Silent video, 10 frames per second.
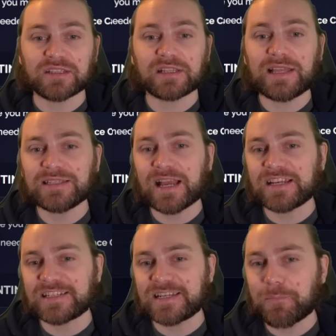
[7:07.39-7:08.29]
So let's
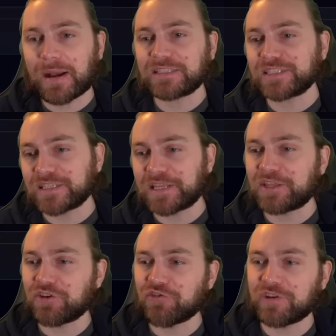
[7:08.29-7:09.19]
actually battle in
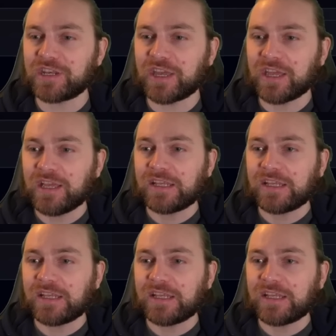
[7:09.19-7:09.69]
the arena.